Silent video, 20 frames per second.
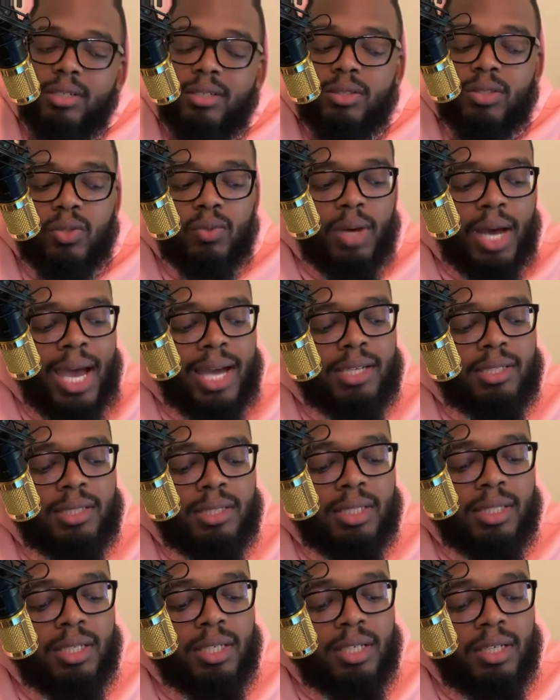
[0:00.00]
to
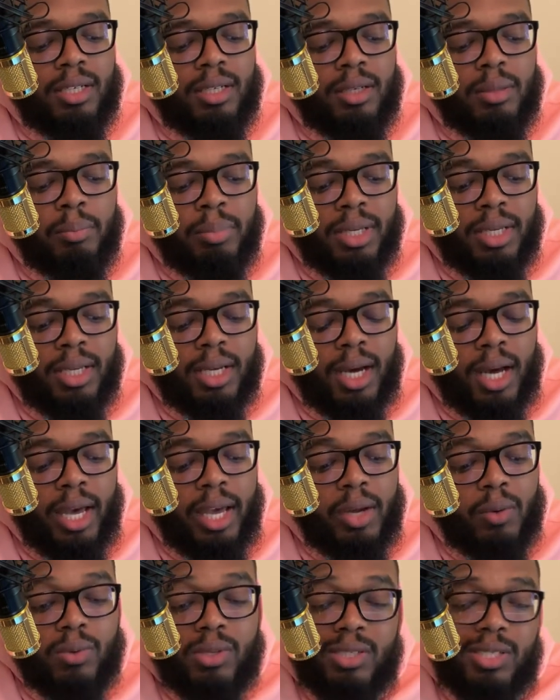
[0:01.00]
actually be
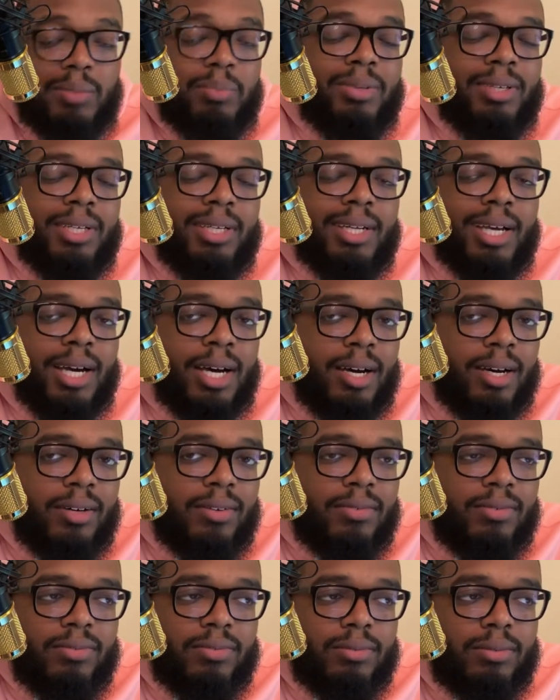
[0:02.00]
a recipient of